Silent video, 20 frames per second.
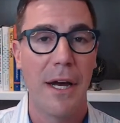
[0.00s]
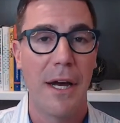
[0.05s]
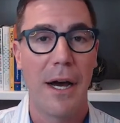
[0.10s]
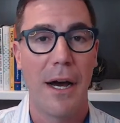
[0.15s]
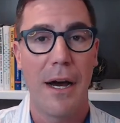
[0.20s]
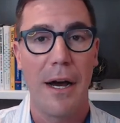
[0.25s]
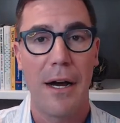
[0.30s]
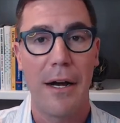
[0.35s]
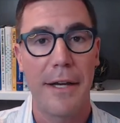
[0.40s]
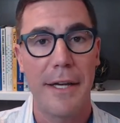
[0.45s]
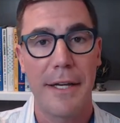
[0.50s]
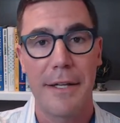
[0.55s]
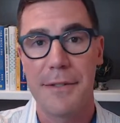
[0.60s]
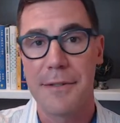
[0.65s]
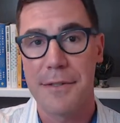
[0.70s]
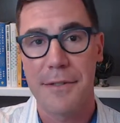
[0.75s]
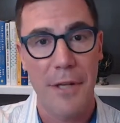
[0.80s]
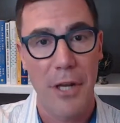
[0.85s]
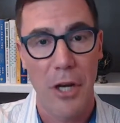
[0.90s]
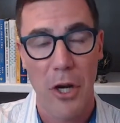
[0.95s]
uh,
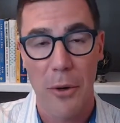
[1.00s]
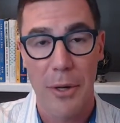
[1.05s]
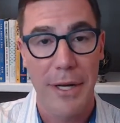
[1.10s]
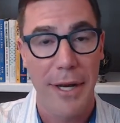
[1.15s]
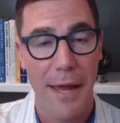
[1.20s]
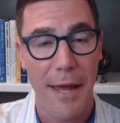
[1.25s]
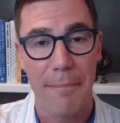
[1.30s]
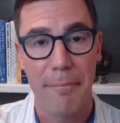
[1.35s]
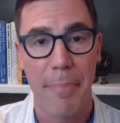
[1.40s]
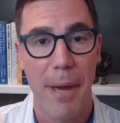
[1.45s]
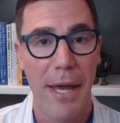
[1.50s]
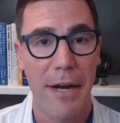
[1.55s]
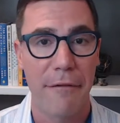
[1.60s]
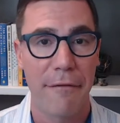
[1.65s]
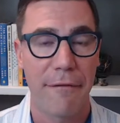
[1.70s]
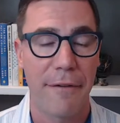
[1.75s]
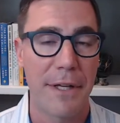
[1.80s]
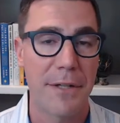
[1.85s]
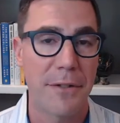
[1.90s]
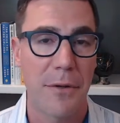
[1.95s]
is you know a net
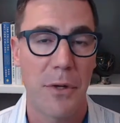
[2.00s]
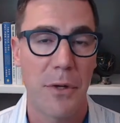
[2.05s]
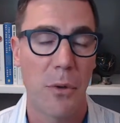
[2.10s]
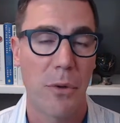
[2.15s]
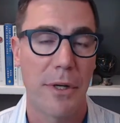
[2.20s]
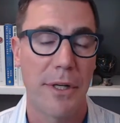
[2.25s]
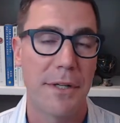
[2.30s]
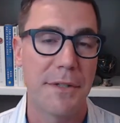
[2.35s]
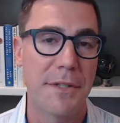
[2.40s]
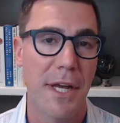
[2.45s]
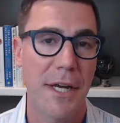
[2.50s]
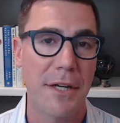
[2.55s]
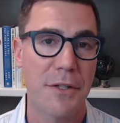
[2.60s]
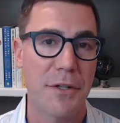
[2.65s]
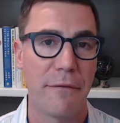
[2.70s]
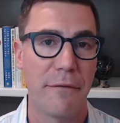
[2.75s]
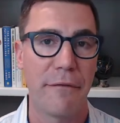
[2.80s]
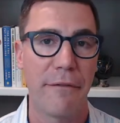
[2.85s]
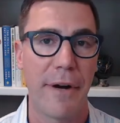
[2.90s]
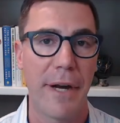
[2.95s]
benefit to the
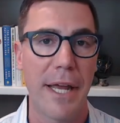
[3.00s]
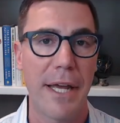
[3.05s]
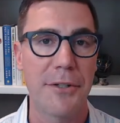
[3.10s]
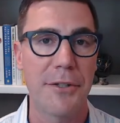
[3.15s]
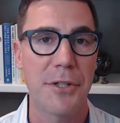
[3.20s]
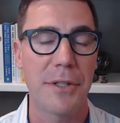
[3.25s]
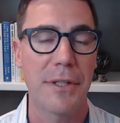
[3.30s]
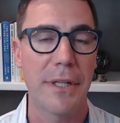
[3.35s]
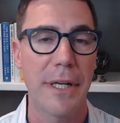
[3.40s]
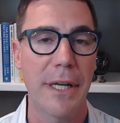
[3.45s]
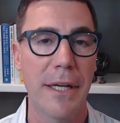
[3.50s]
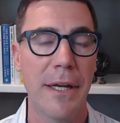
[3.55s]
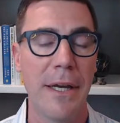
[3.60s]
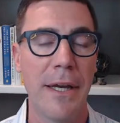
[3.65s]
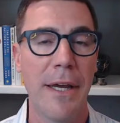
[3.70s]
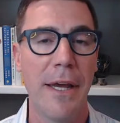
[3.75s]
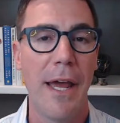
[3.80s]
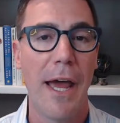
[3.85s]
organization financially.